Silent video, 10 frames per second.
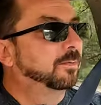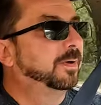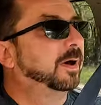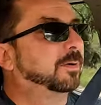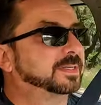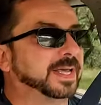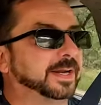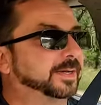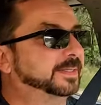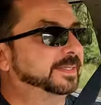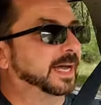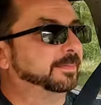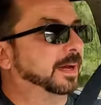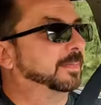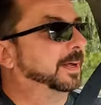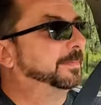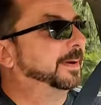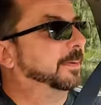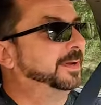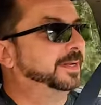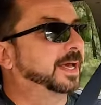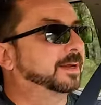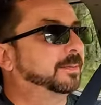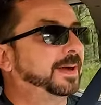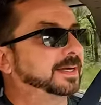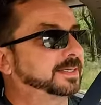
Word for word: We always had a good time coming up here. I mean, you got to go back